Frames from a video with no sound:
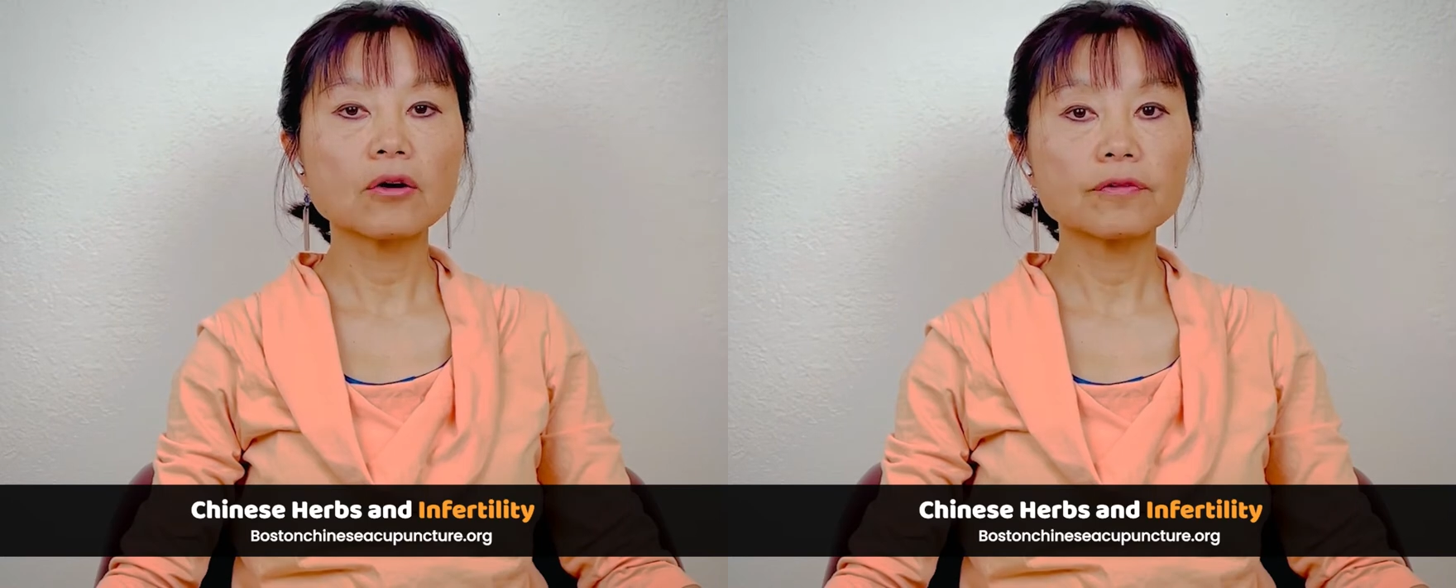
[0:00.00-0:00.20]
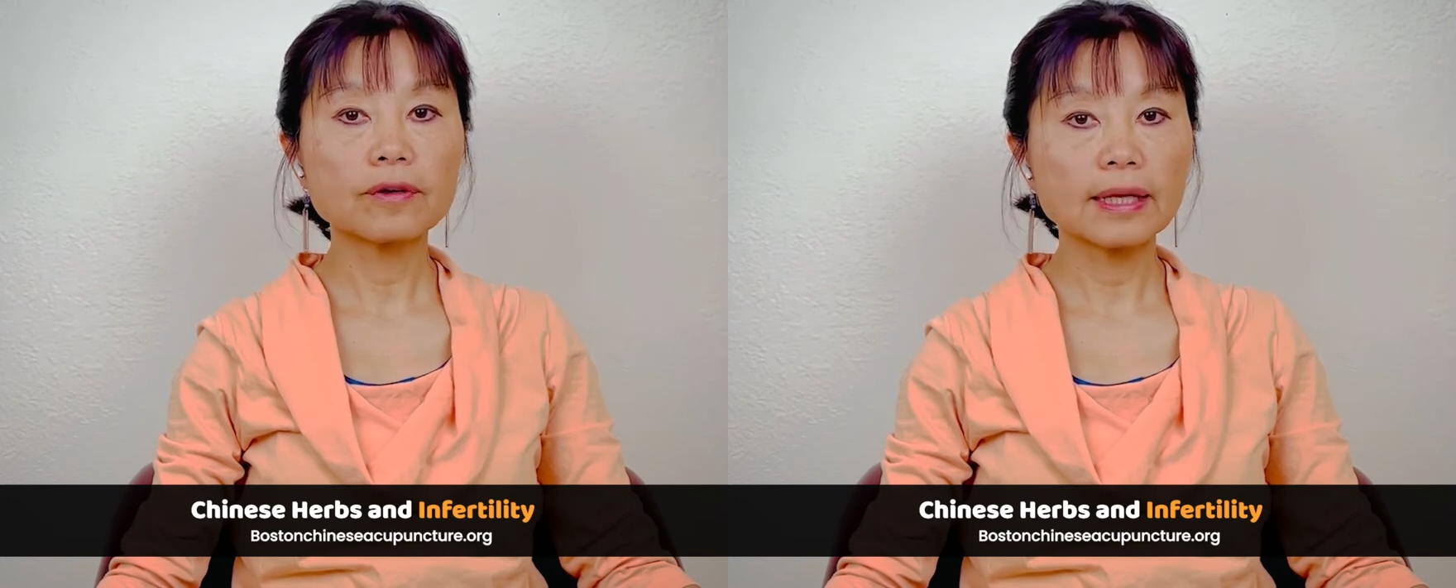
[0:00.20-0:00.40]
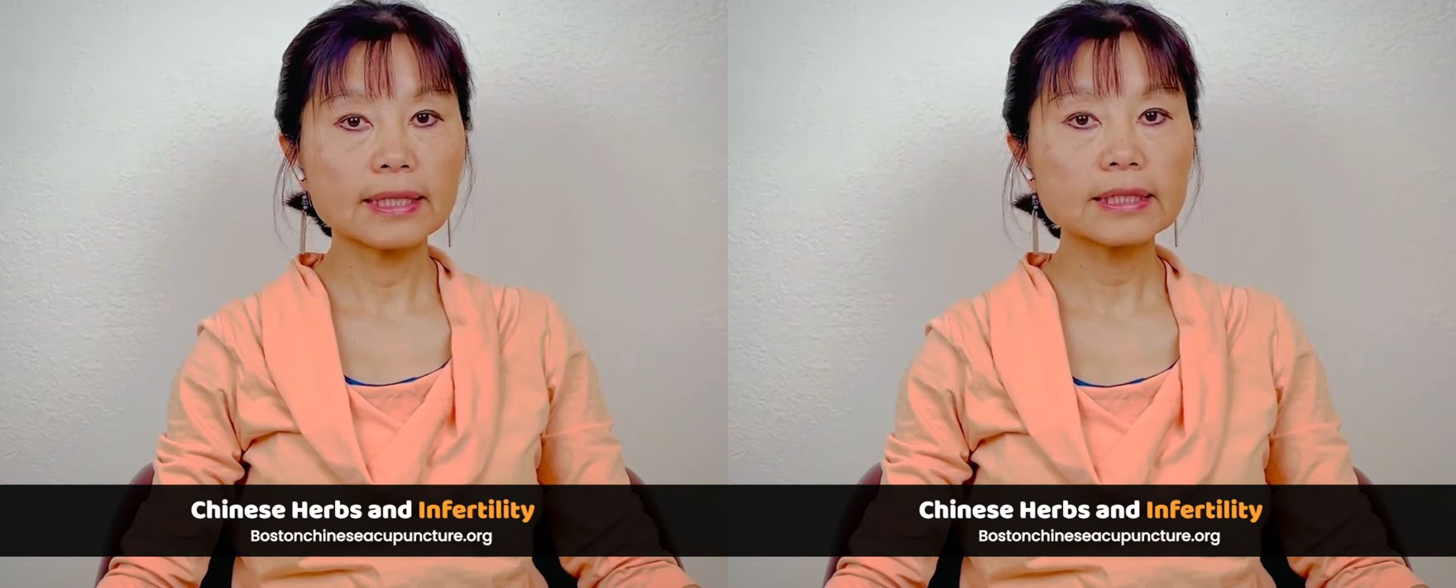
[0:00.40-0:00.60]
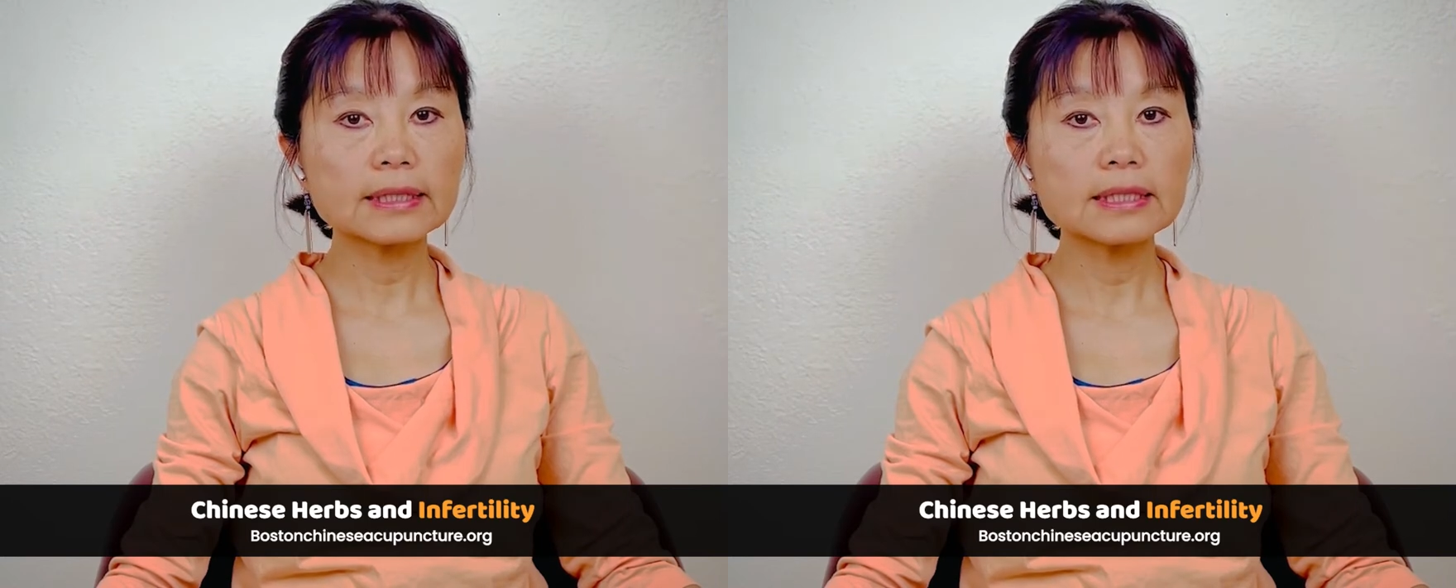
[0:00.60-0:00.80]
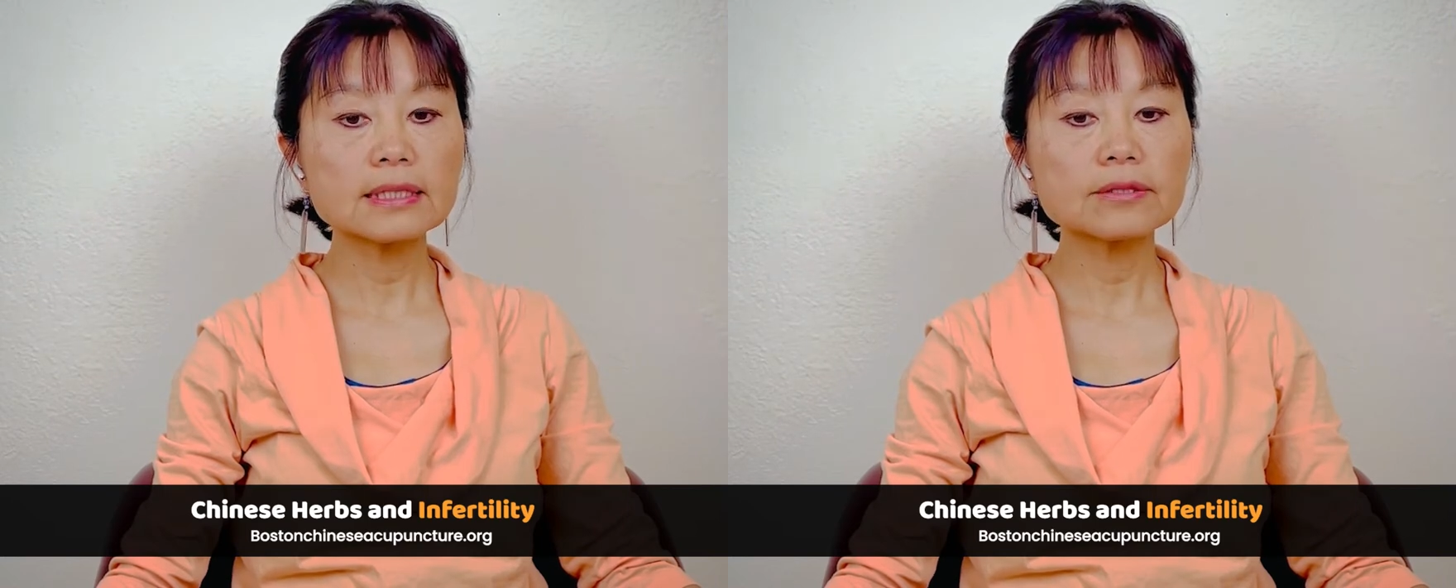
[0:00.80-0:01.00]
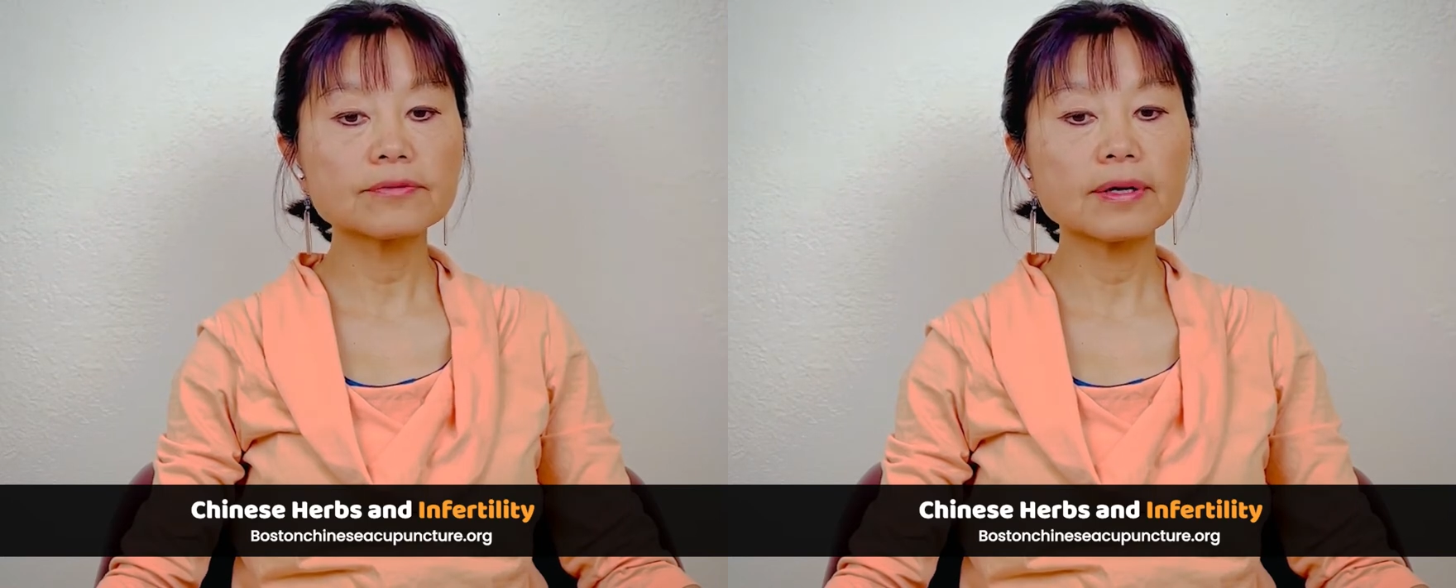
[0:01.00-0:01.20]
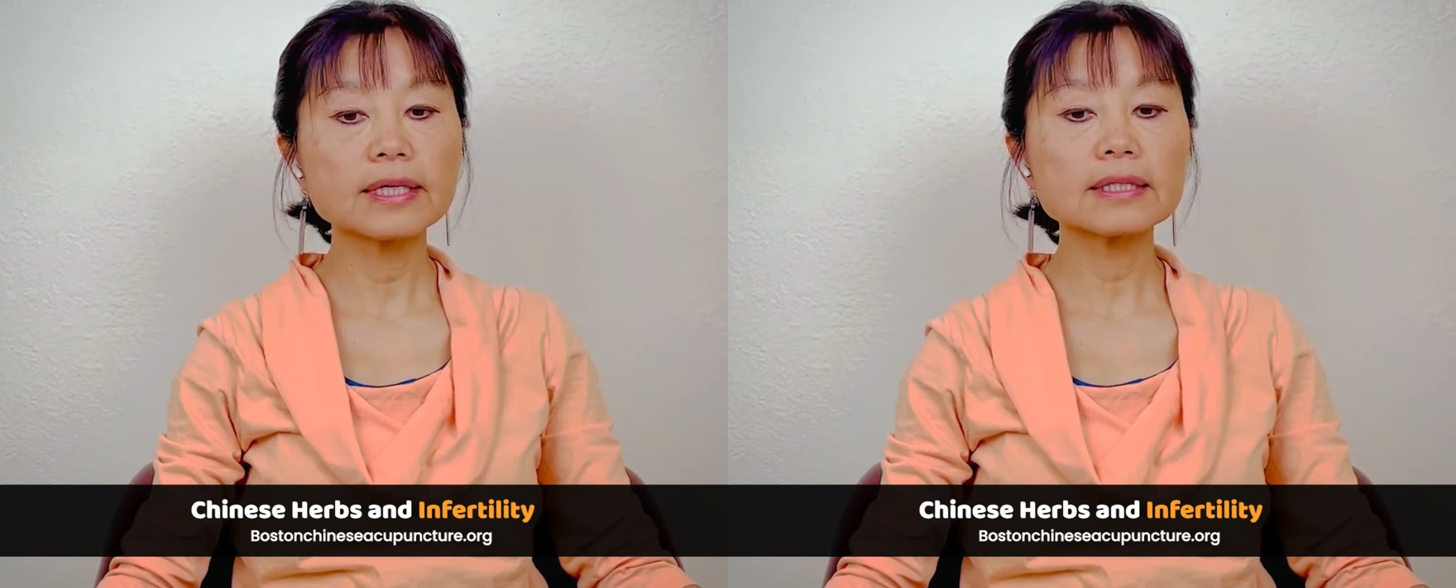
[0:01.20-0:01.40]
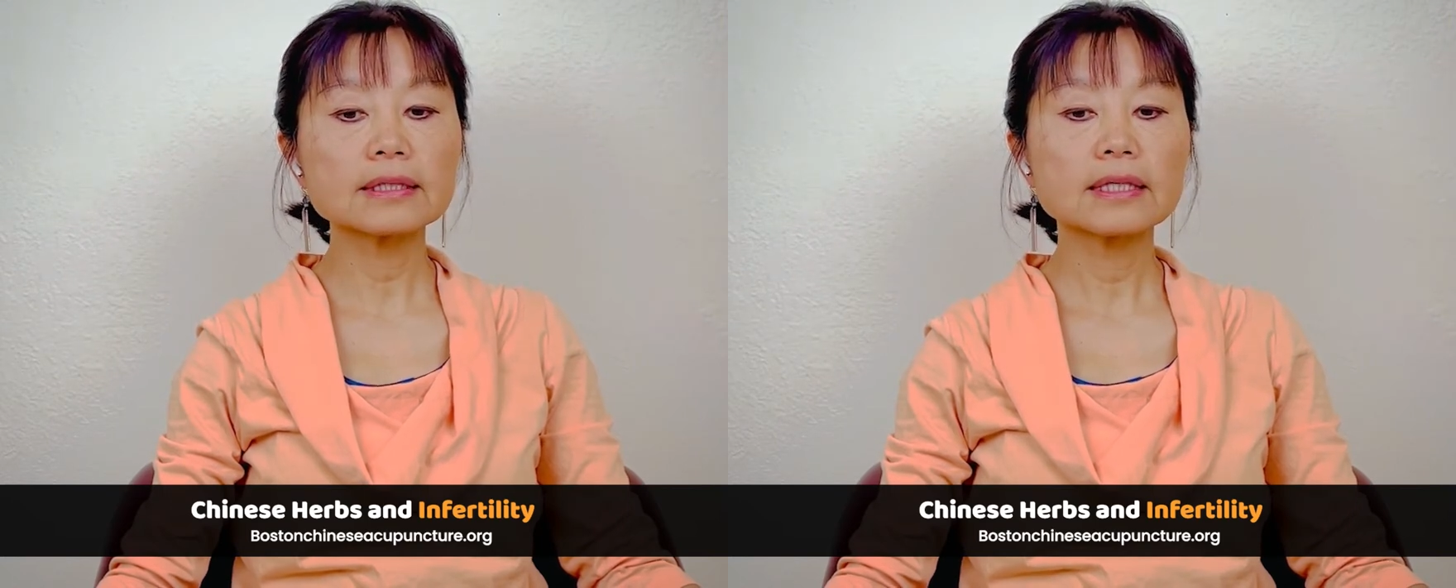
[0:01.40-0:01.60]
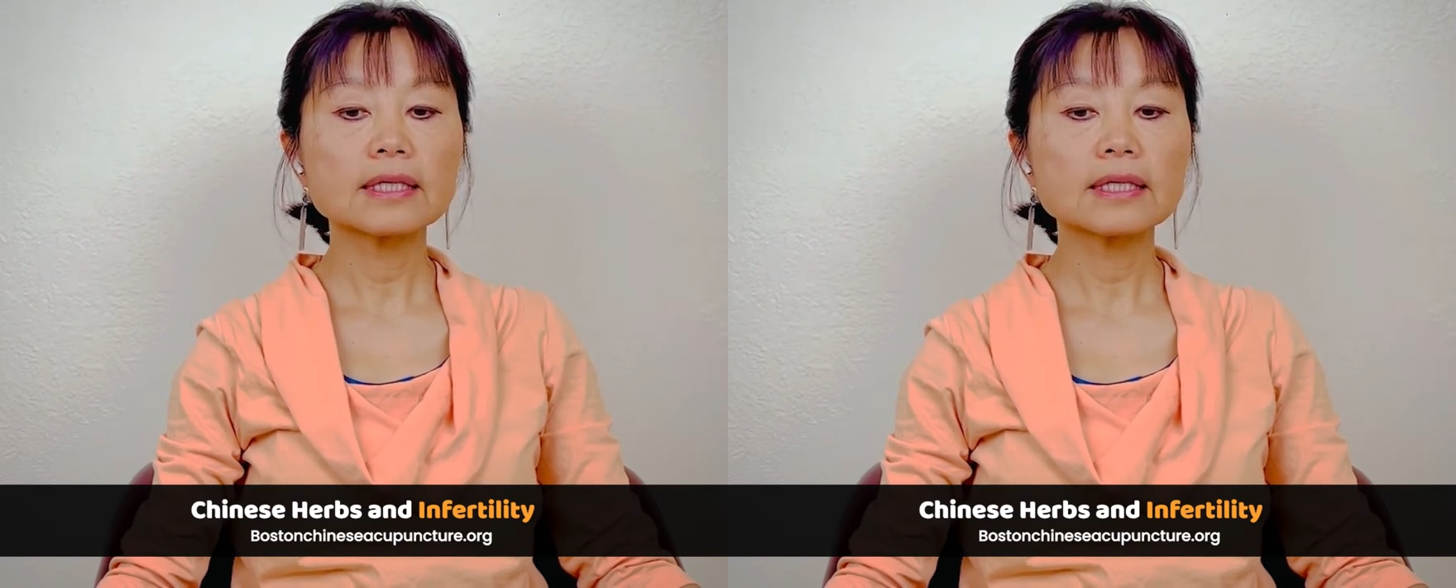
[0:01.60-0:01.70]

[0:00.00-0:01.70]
ovulation rate